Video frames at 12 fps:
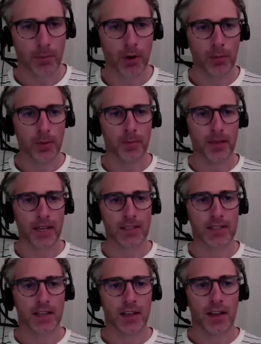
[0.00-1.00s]
the problem
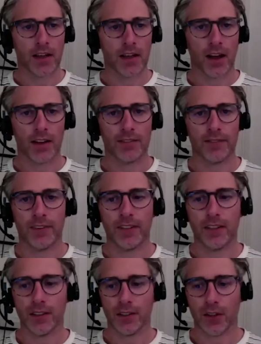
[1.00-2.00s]
is I
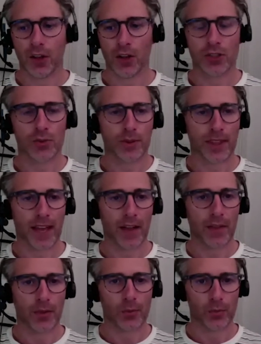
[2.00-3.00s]
feel lost
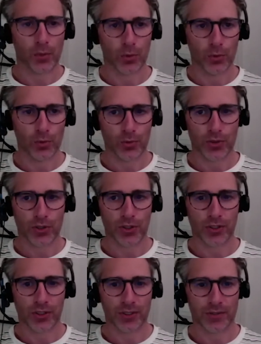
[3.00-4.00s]
without the
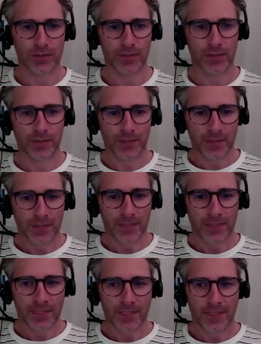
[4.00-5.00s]
rules.
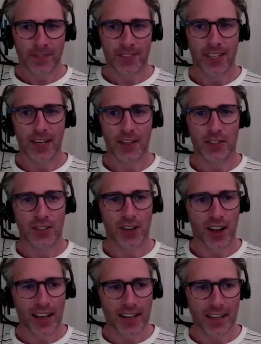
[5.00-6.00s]
So,
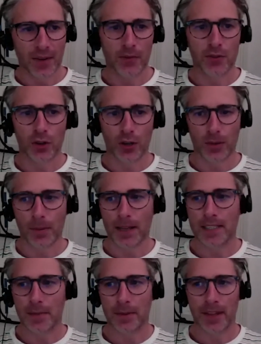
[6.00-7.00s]
dieting, we've talked
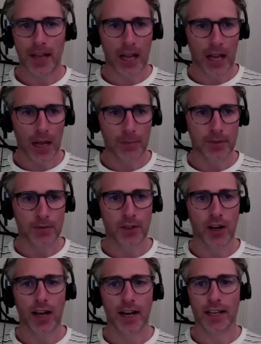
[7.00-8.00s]
about some of the harms
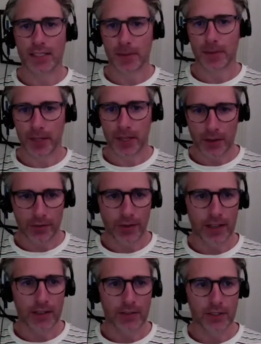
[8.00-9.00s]
of dieting, some of the
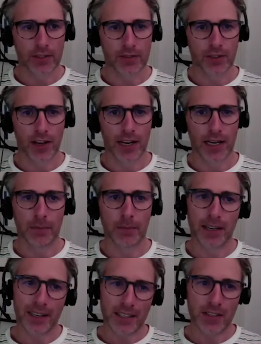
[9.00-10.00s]
ineffectiveness of
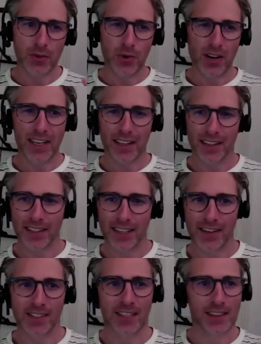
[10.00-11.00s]
dieting, but it is quite
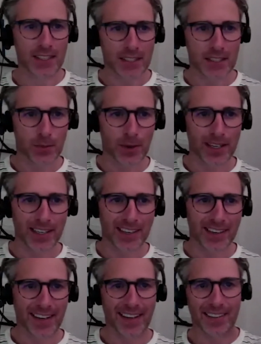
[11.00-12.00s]
clear. It's like, this is
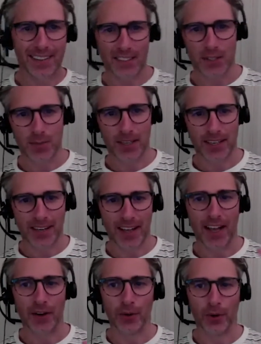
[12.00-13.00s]
when you can eat, this is when you
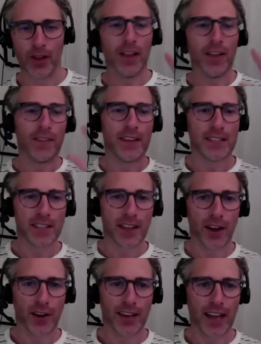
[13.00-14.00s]
can't, or these
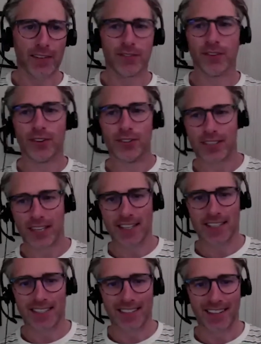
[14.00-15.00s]
are the okay foods,
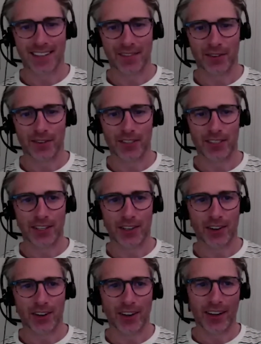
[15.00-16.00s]
these are the foods
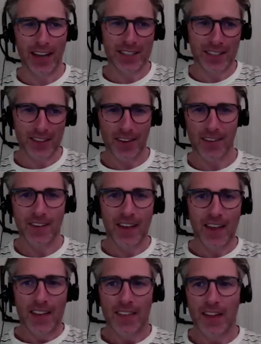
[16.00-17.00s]
that are not okay. So there
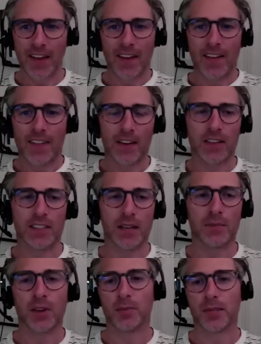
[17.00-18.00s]

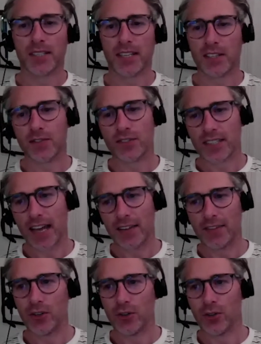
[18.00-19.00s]
is sometimes a sense of
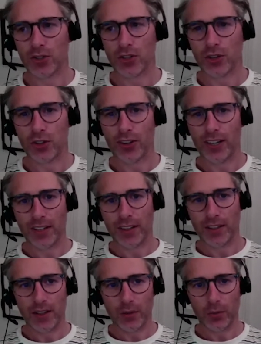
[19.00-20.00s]
safety or security
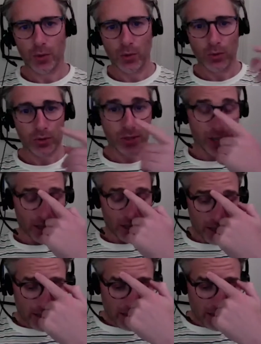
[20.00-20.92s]
in the rules.